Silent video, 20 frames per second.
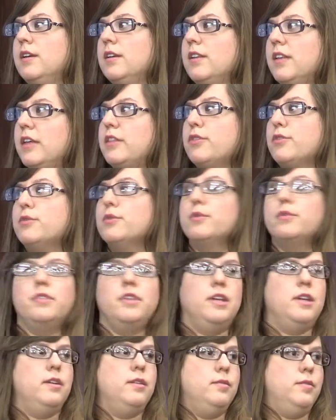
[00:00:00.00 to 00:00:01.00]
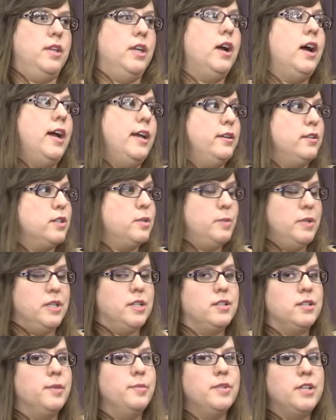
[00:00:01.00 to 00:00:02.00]
get through the aisles,
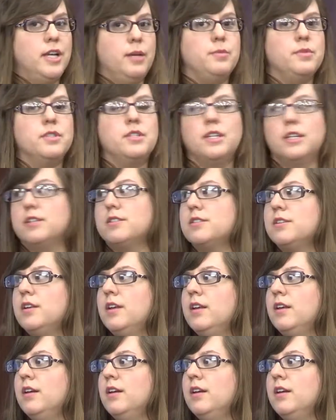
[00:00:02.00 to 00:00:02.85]
because sometimes things